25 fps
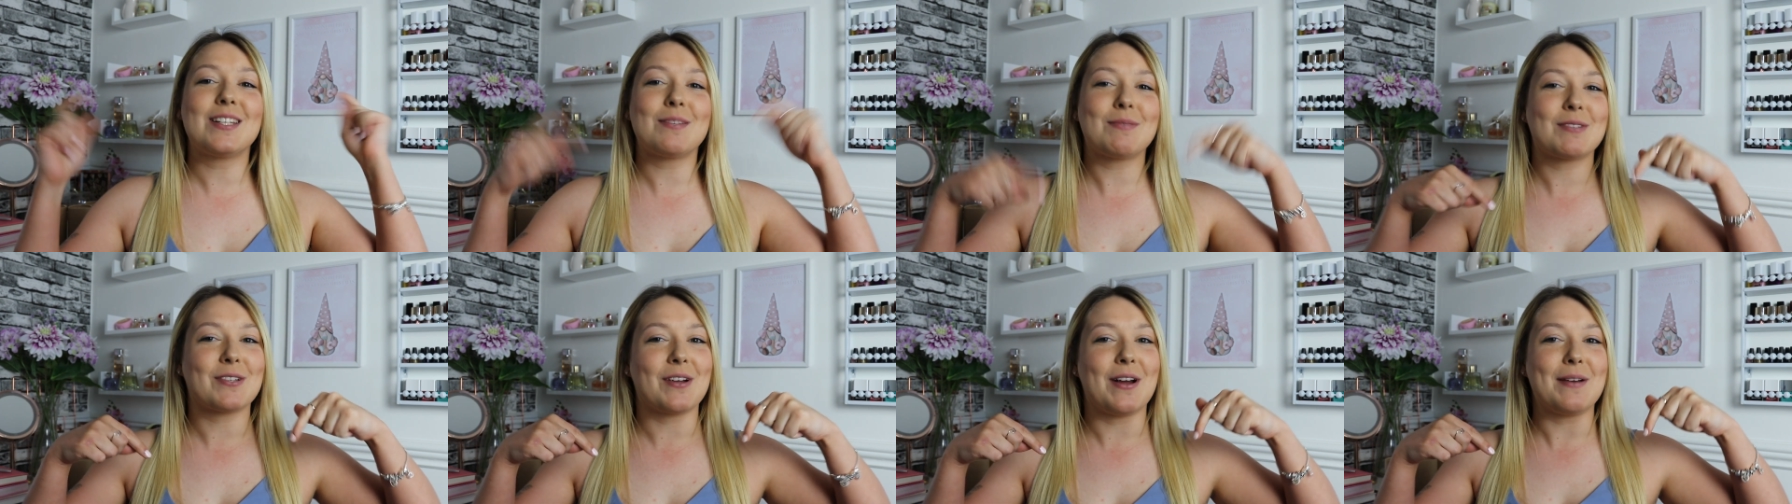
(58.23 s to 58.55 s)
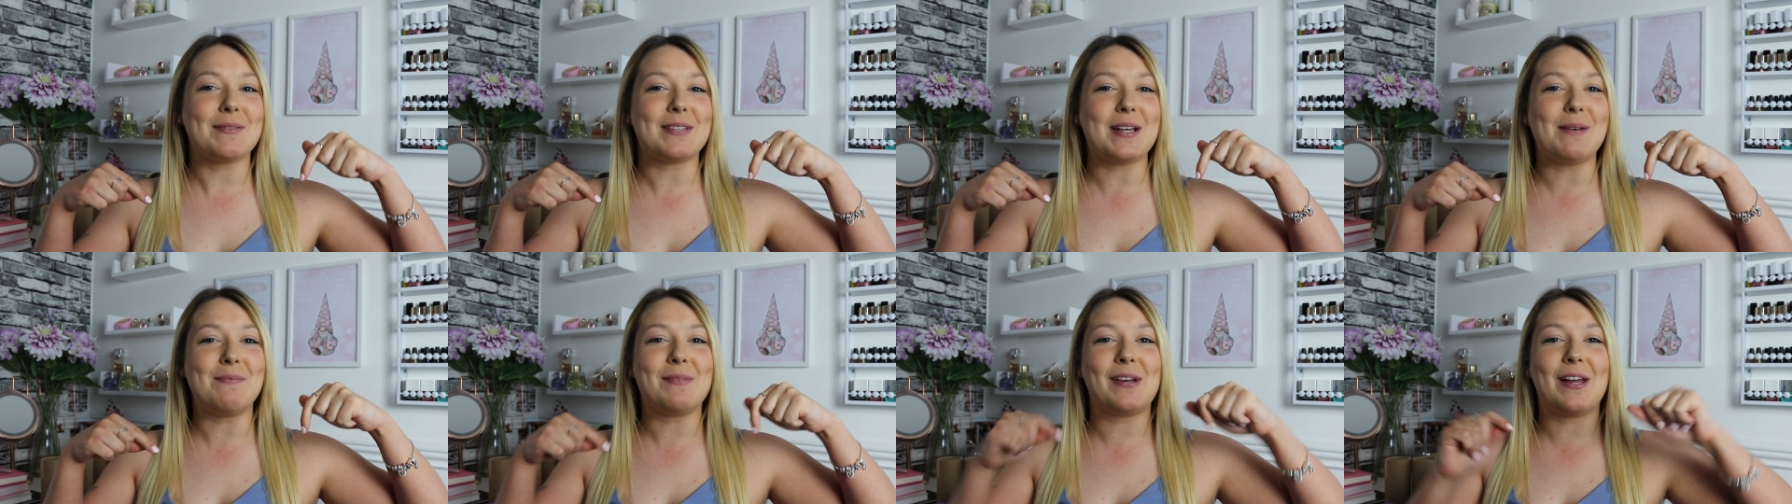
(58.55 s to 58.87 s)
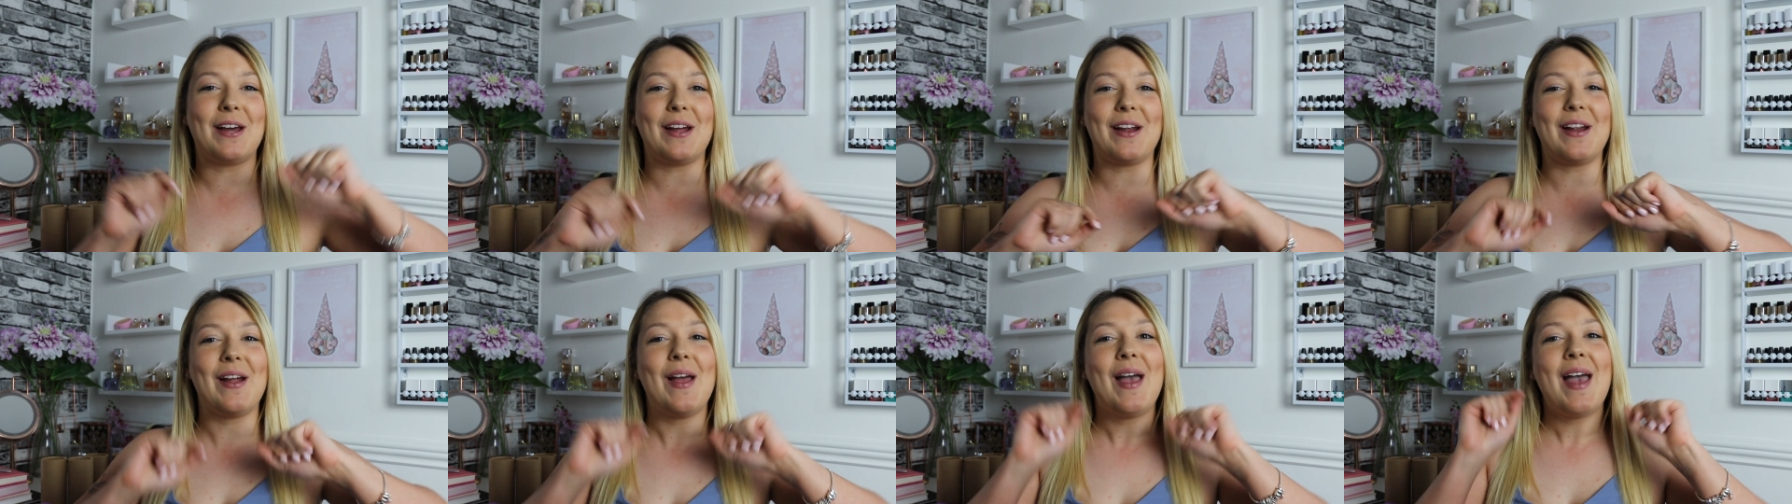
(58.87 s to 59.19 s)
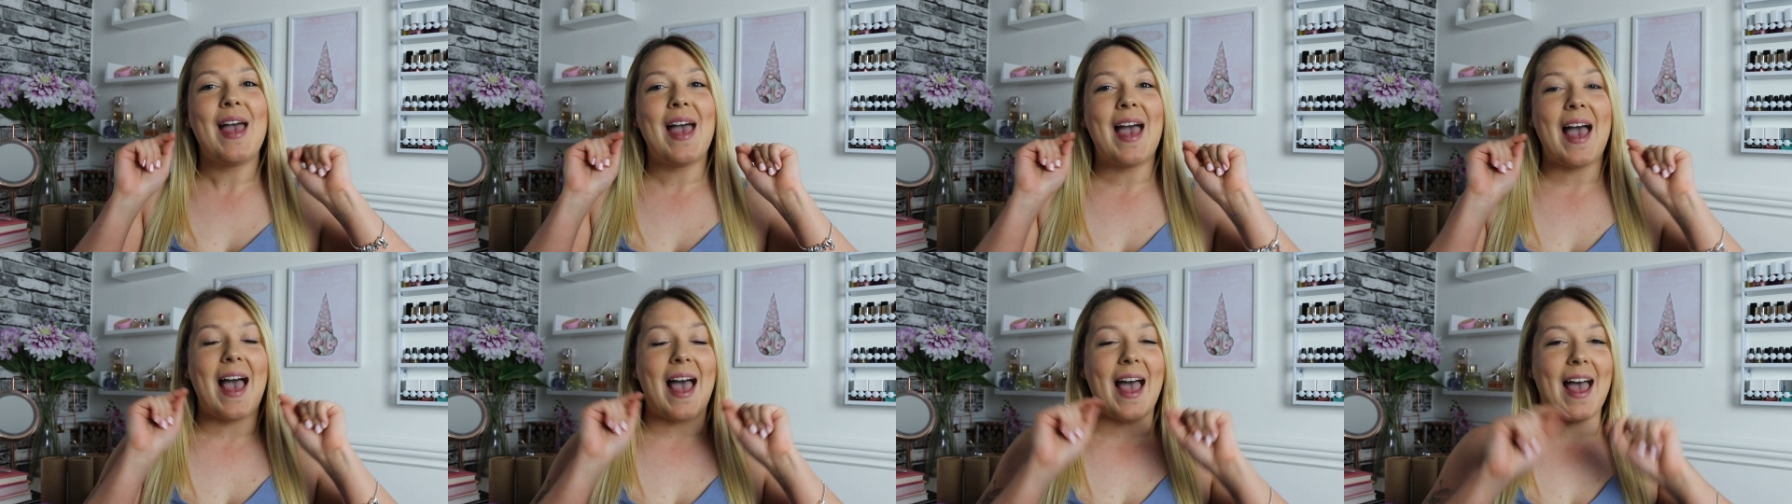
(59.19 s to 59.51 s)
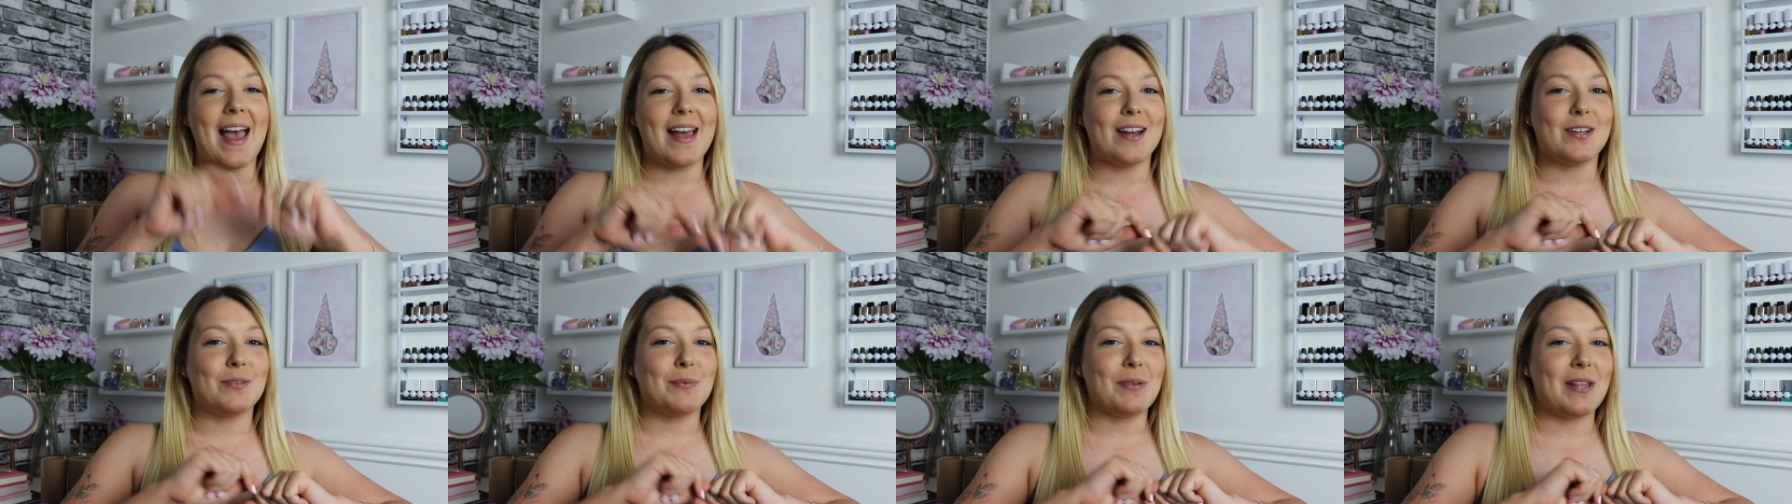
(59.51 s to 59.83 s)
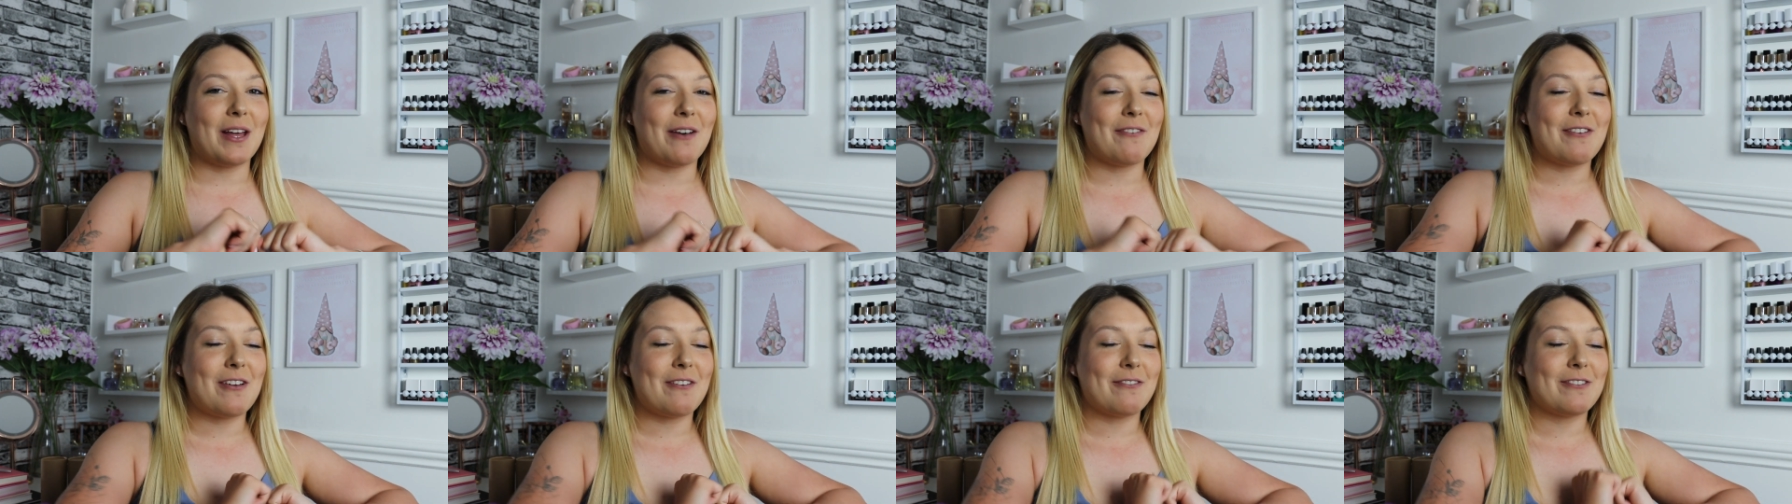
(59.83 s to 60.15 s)
subscribe down below. And
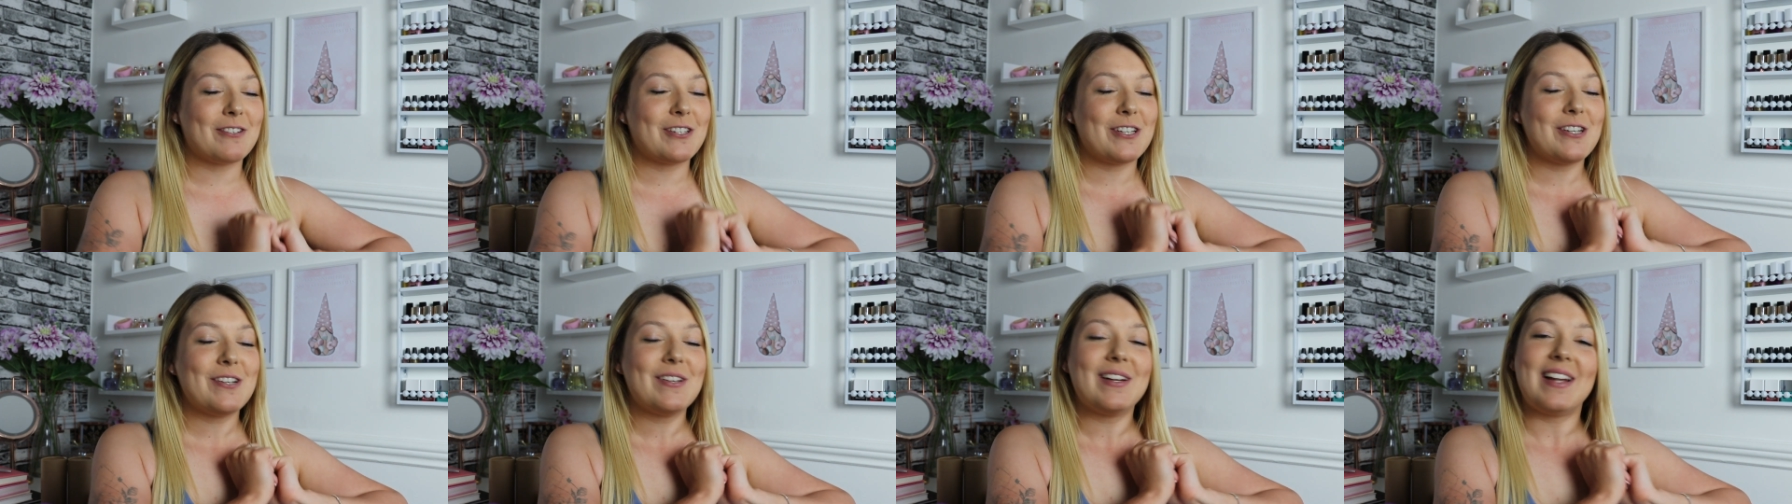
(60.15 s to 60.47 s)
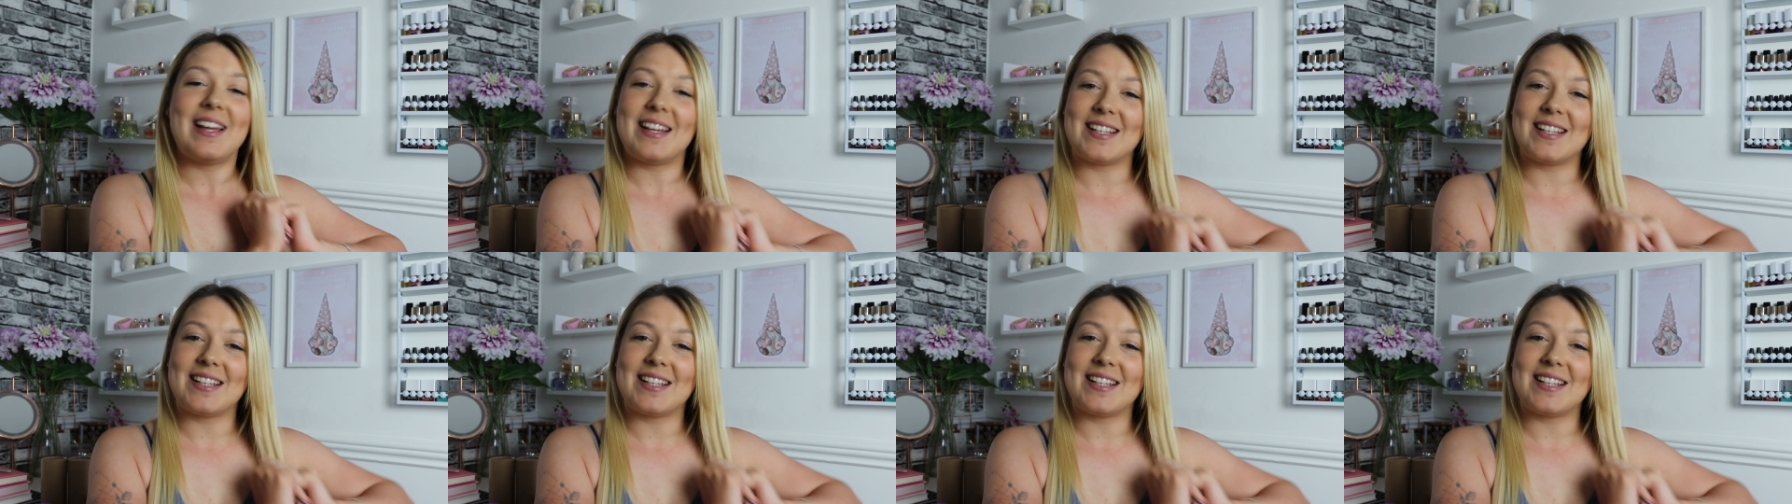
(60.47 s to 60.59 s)
without further ado,